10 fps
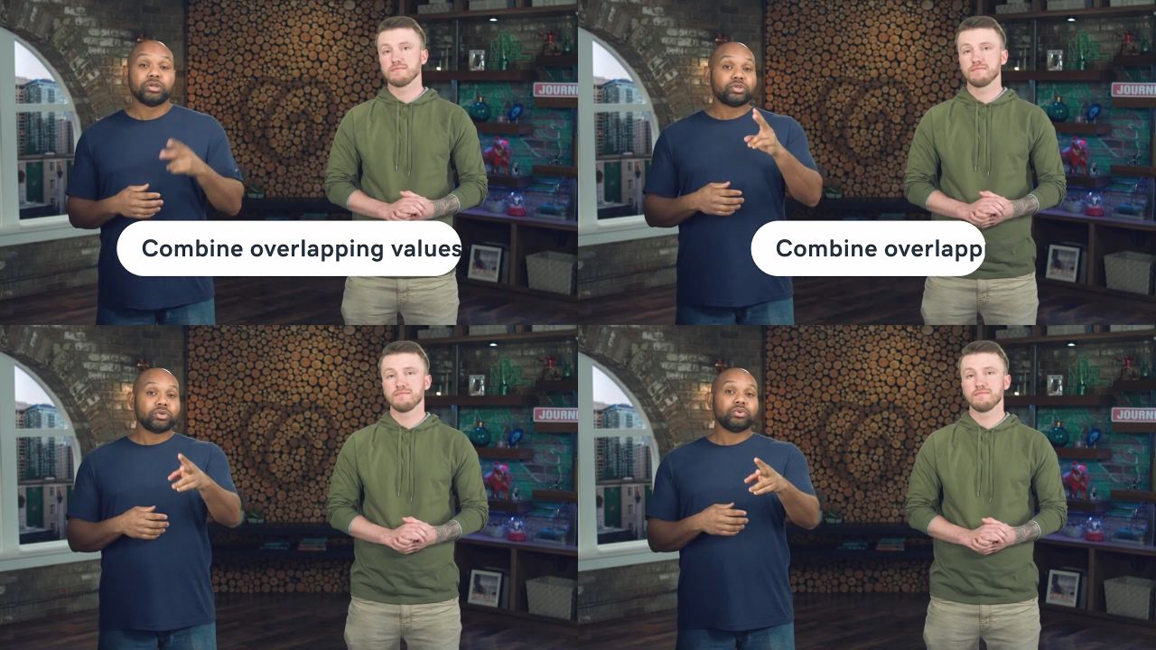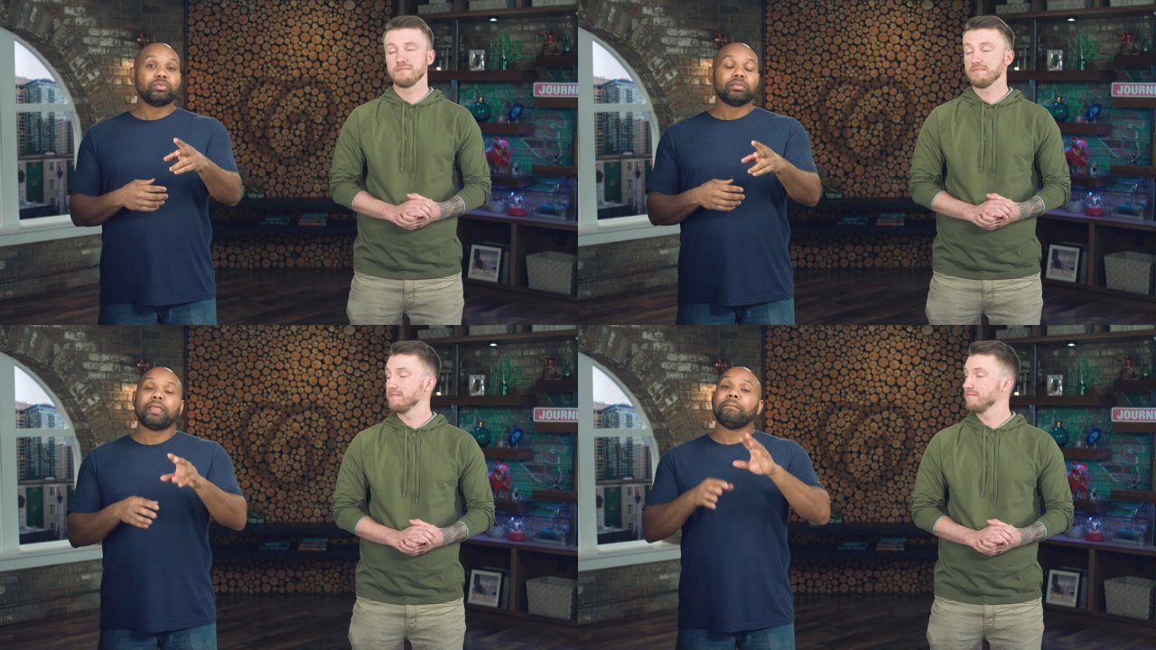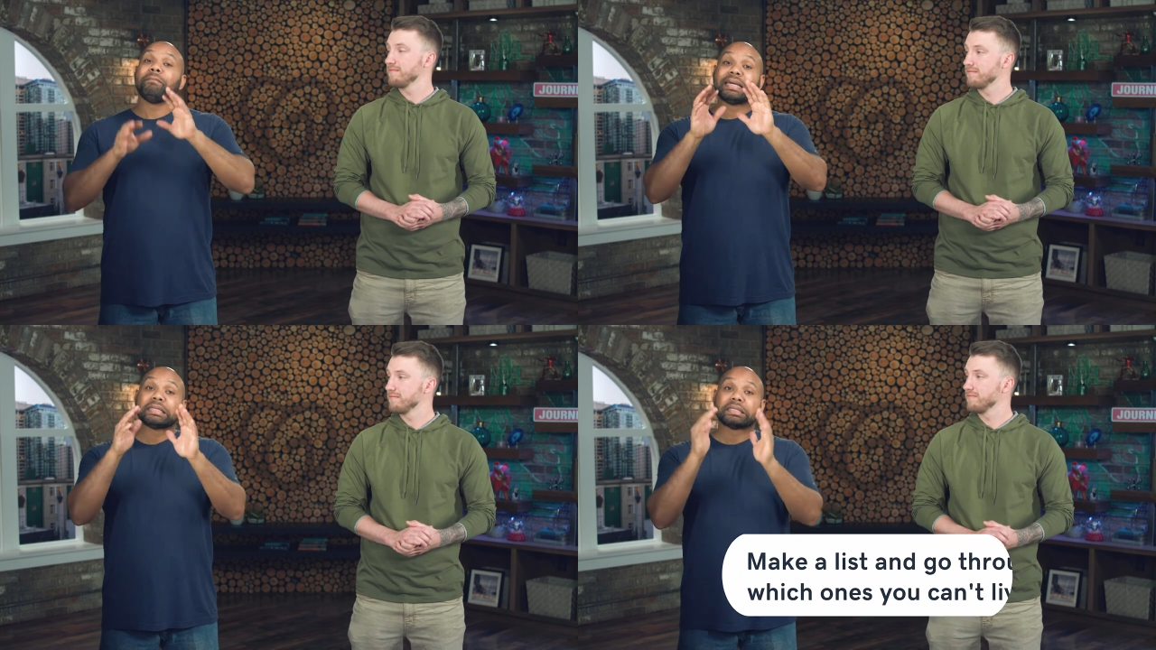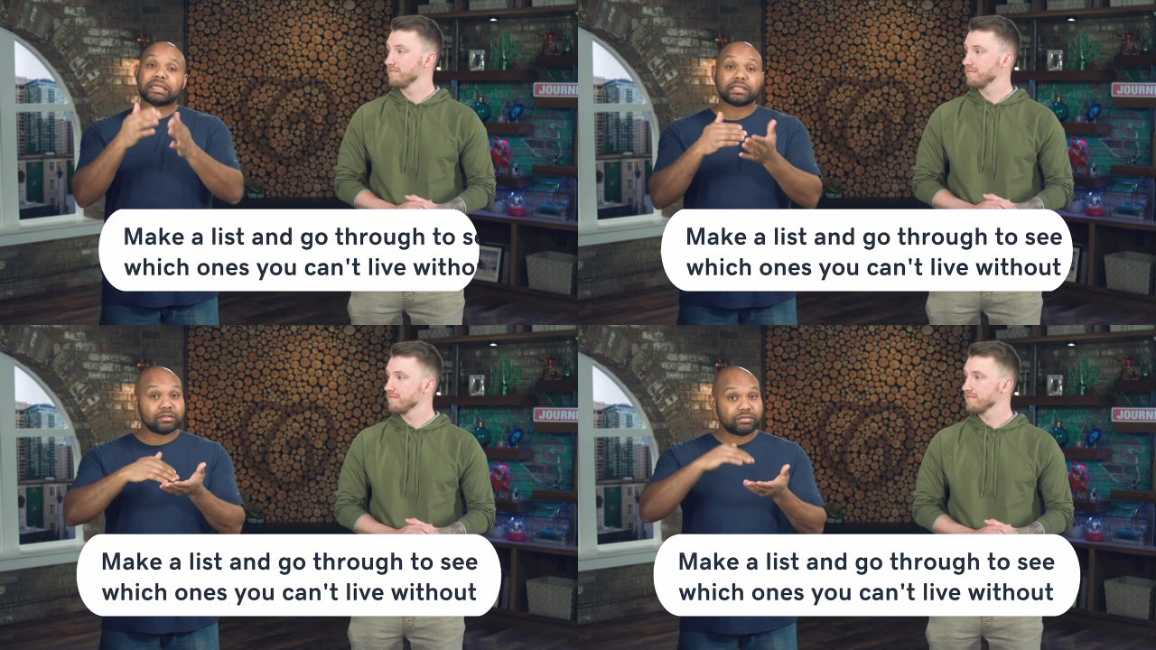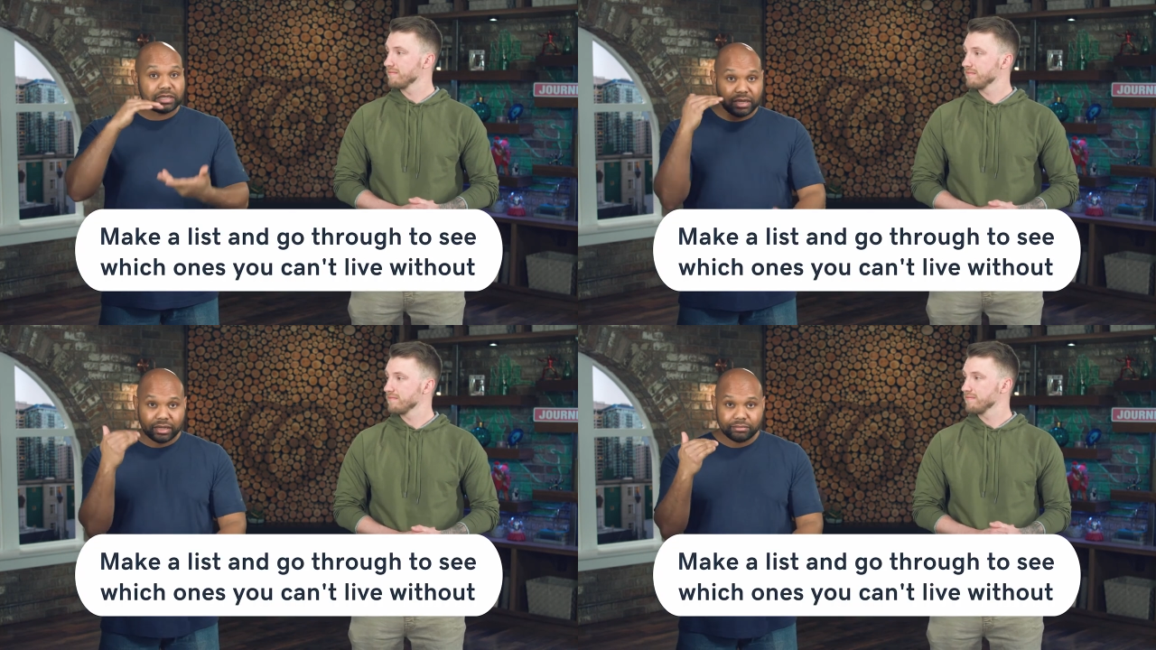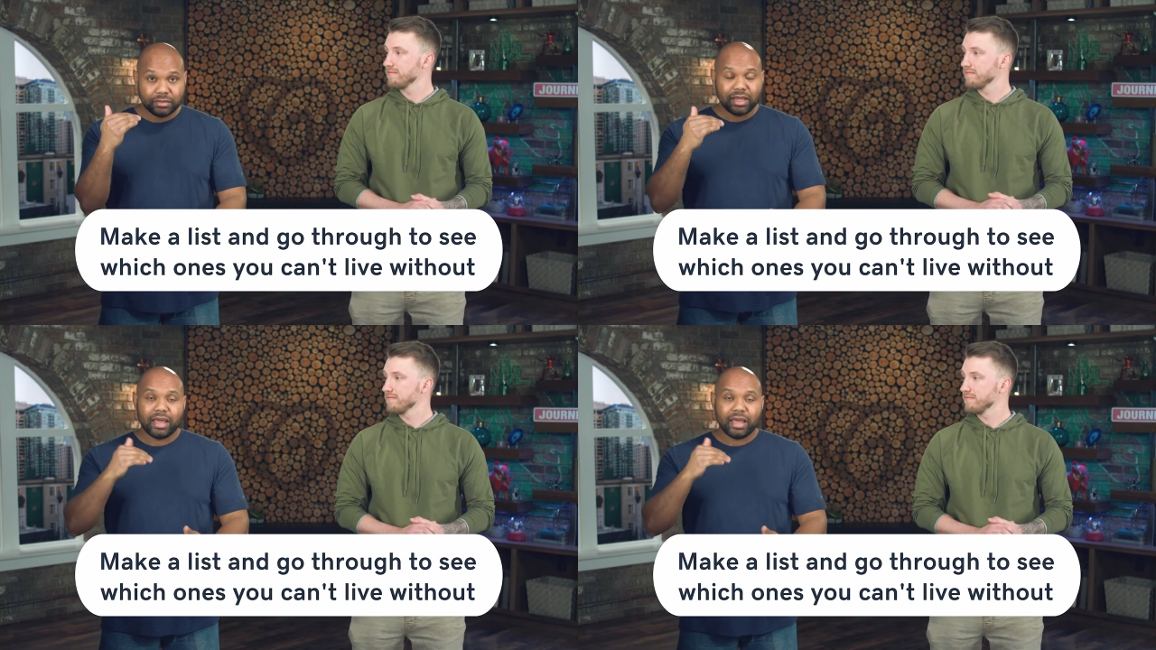Speaker 1: Two, make a list of 10